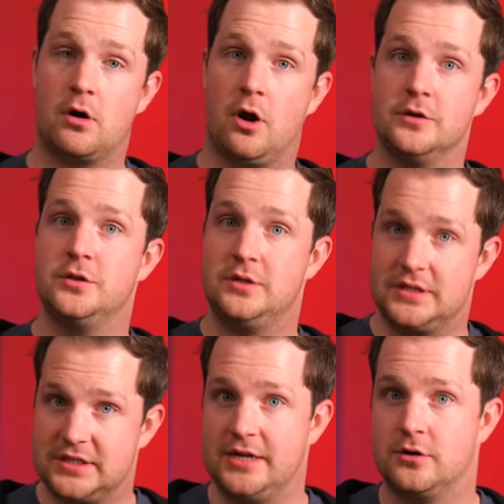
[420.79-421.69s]
are also
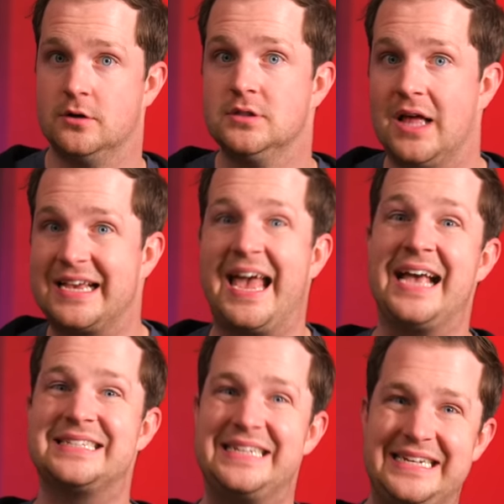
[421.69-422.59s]
dissenters like
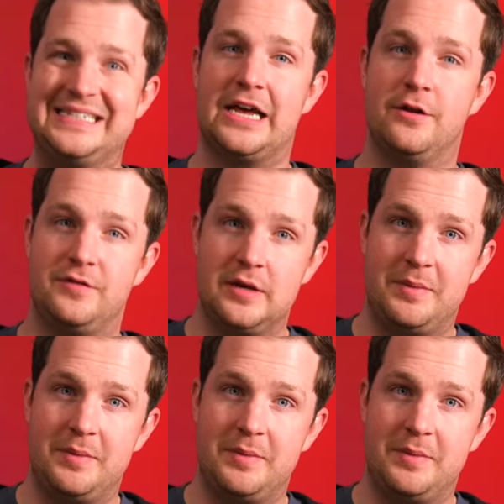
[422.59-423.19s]
ex-Intel V